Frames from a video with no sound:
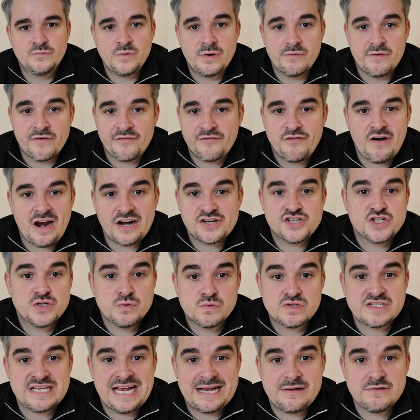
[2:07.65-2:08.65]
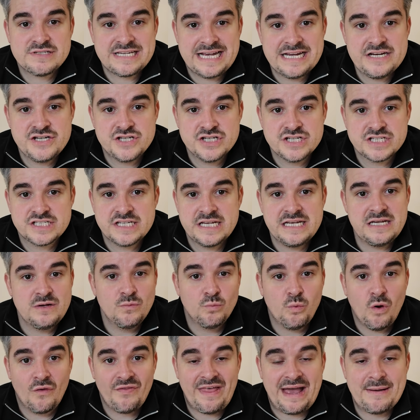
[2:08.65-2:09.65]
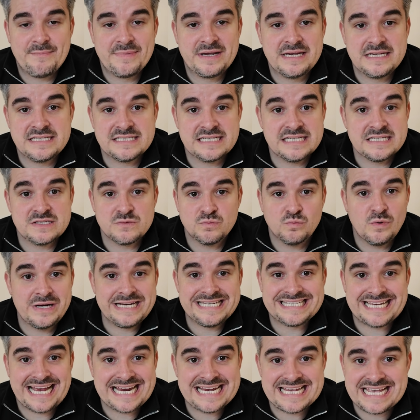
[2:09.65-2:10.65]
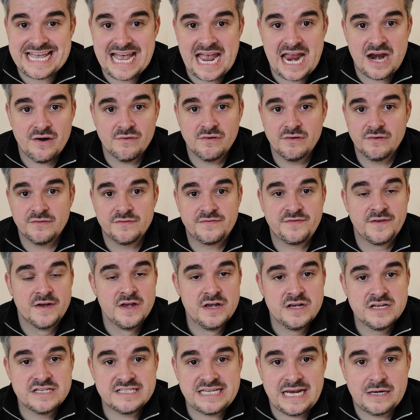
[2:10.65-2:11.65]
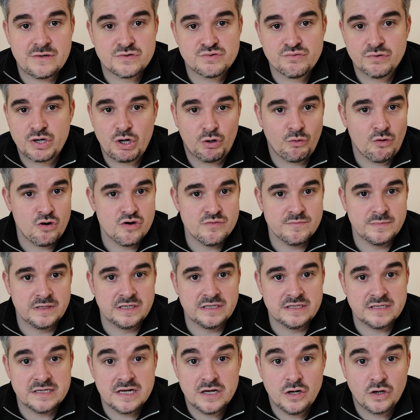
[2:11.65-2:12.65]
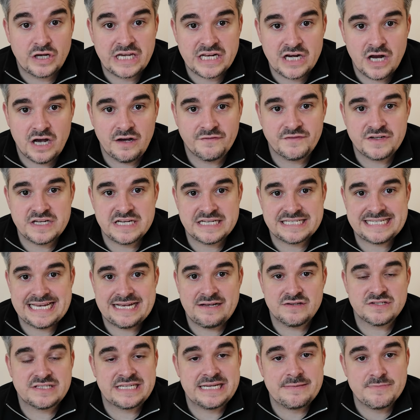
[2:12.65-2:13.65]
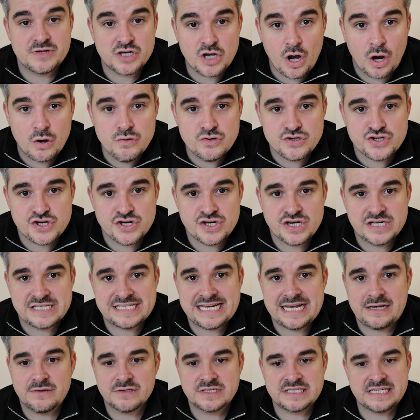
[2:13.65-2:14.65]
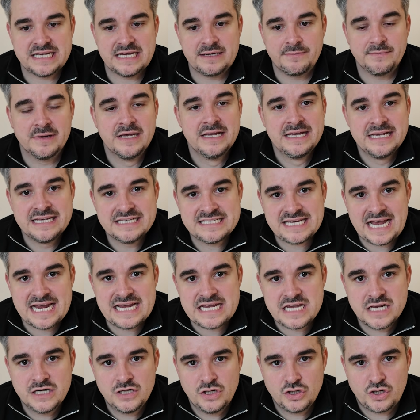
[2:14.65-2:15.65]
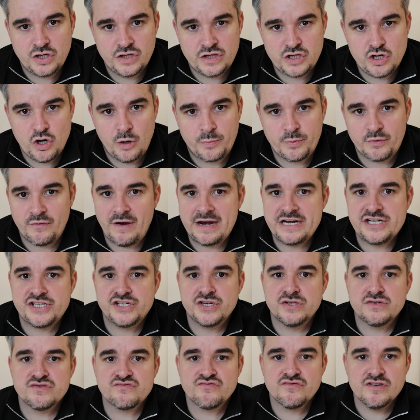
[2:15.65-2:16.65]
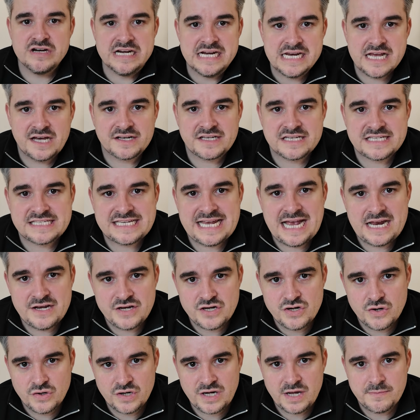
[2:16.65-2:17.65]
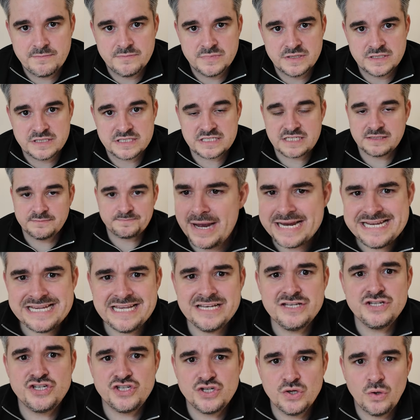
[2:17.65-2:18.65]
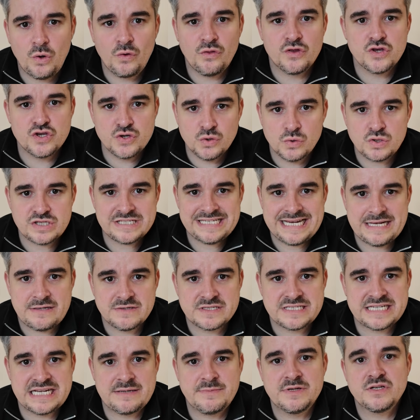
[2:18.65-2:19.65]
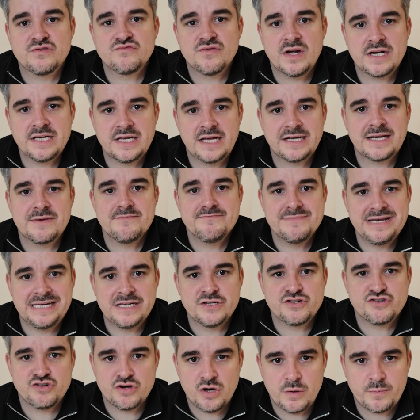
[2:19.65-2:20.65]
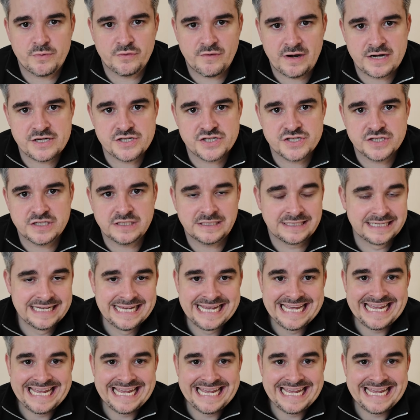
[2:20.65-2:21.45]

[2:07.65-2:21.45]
We're a fractional sales agency. What that means is we take care of sales recruitment, looking after your sales team, coaching your sales team, taking a look at the operations, really understanding your numbers, making sure that your sales team is run like a military operation.